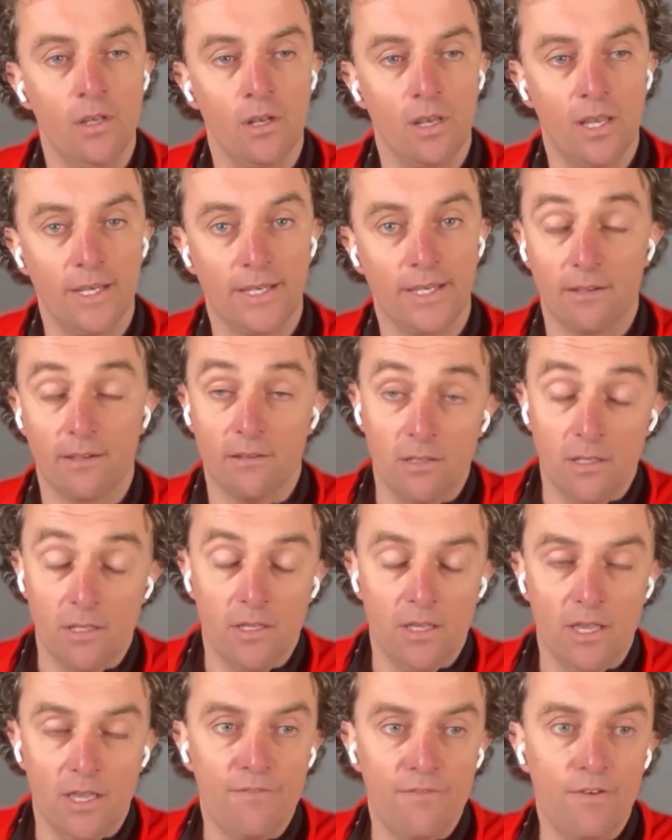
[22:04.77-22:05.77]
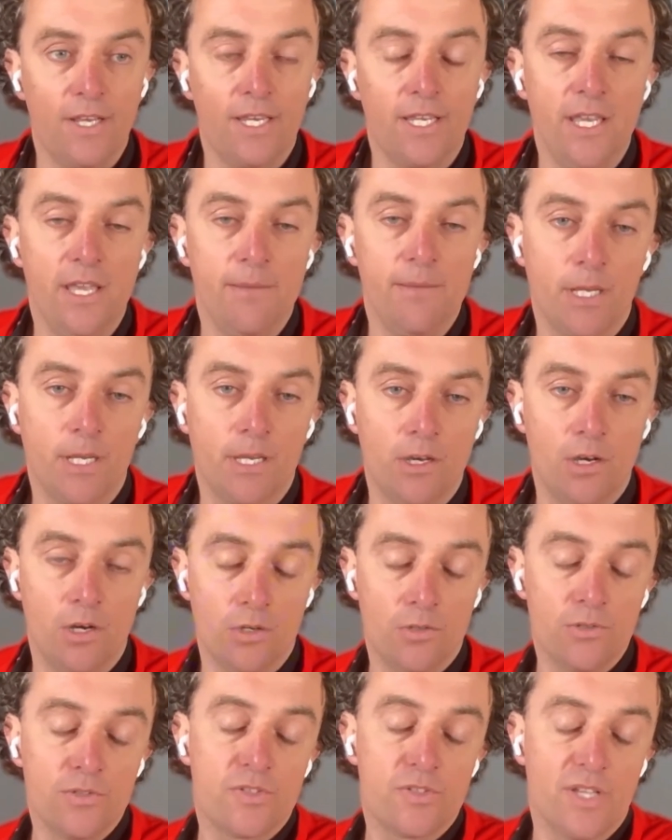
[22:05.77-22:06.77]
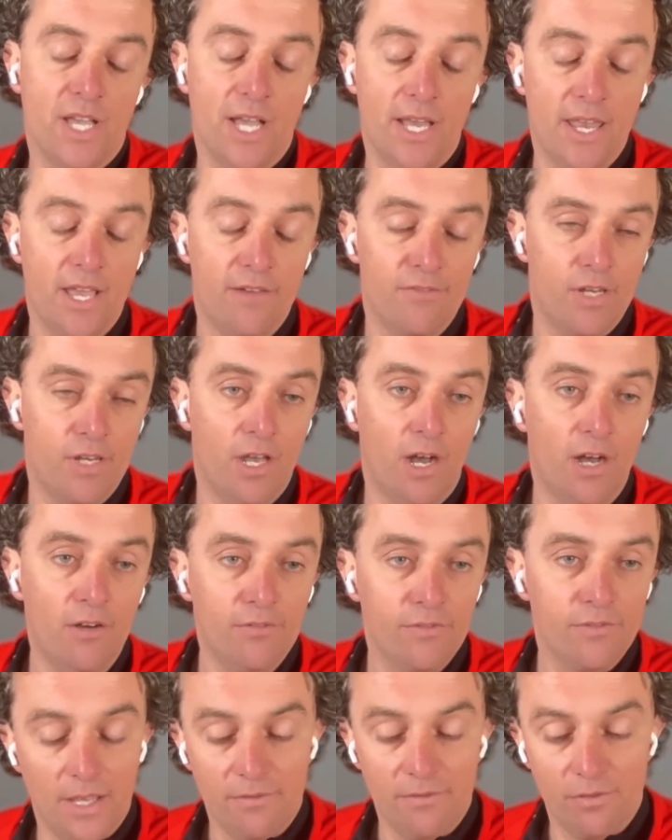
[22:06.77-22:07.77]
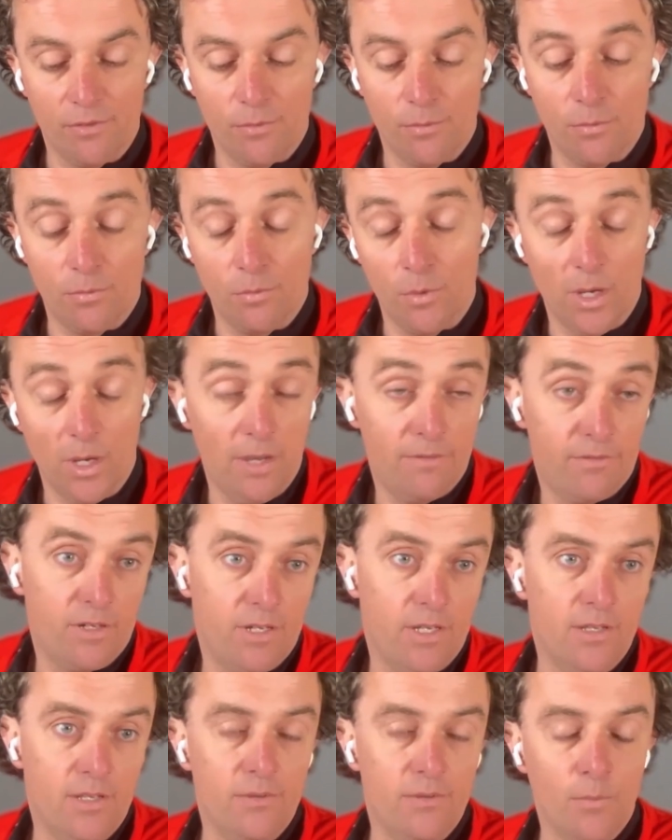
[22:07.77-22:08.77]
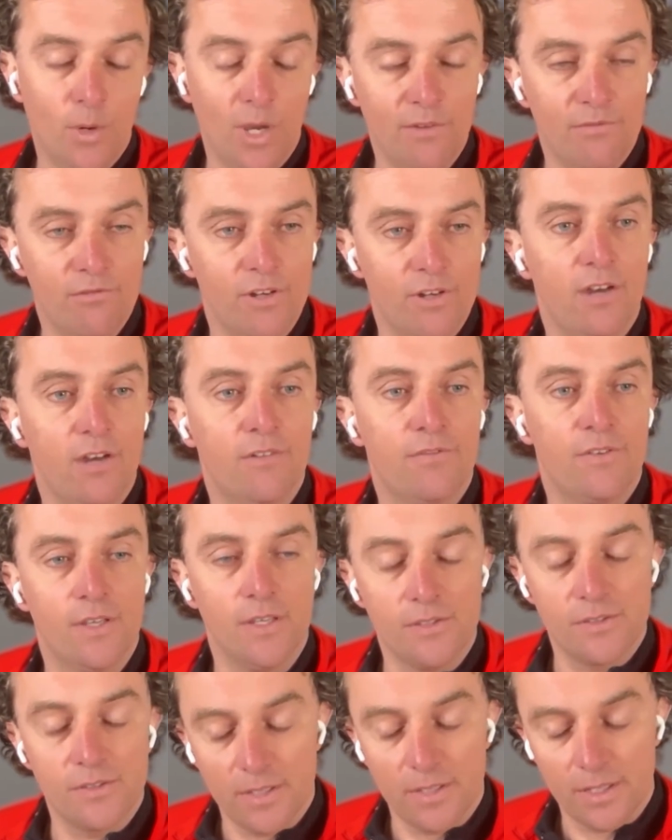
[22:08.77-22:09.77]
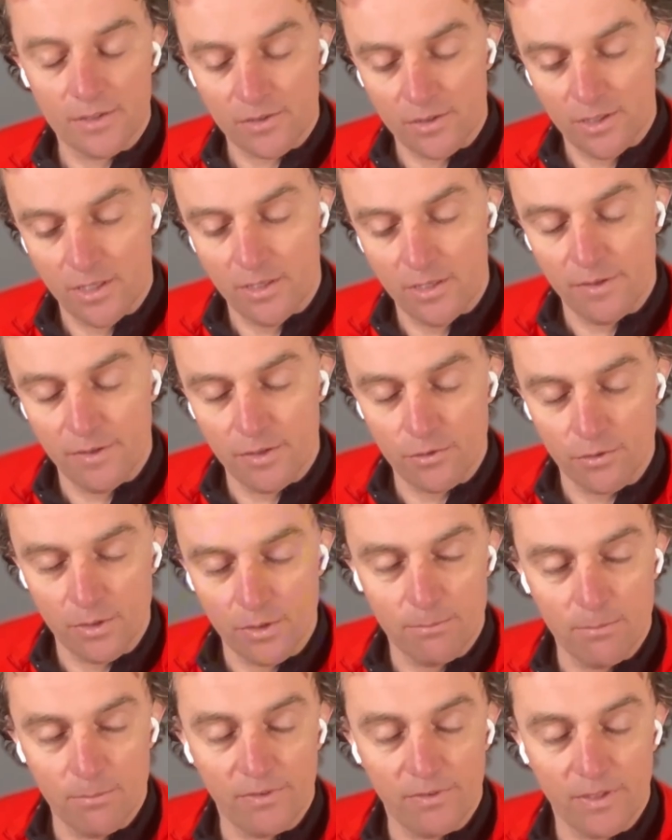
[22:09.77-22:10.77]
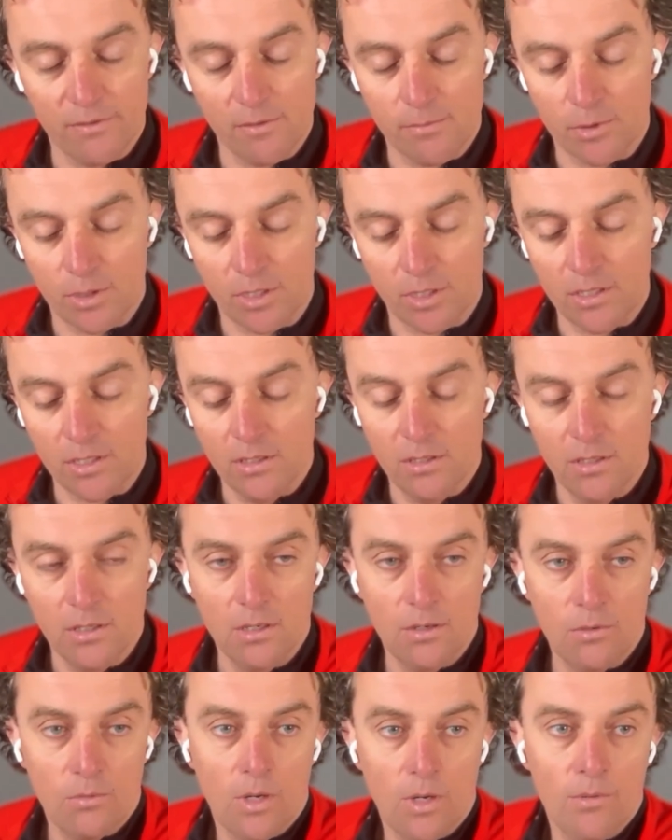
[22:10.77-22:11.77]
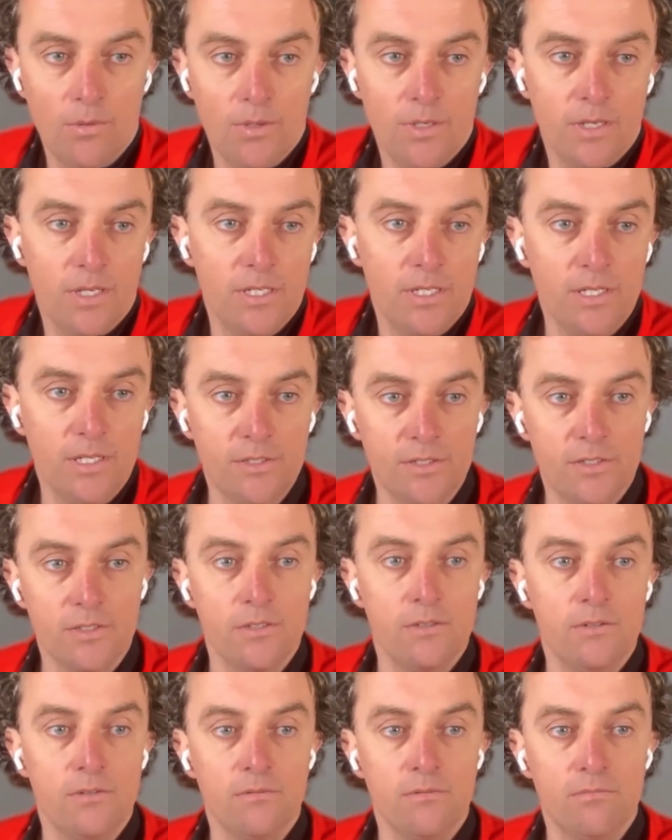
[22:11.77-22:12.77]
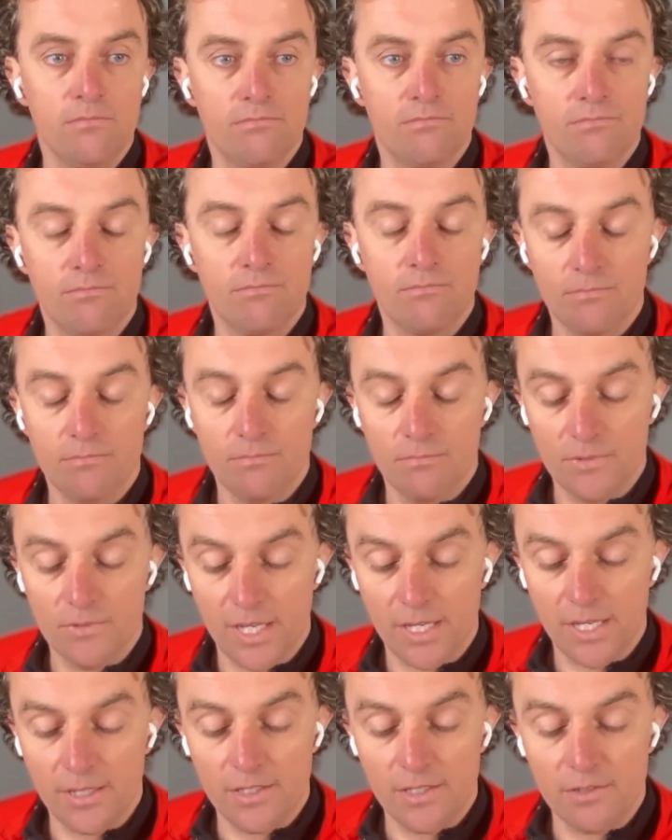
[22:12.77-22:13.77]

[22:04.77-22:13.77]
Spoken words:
Like, if I can hit my goals and have enough for whatever enough is, and that's an individual number for everybody, why would I need to take these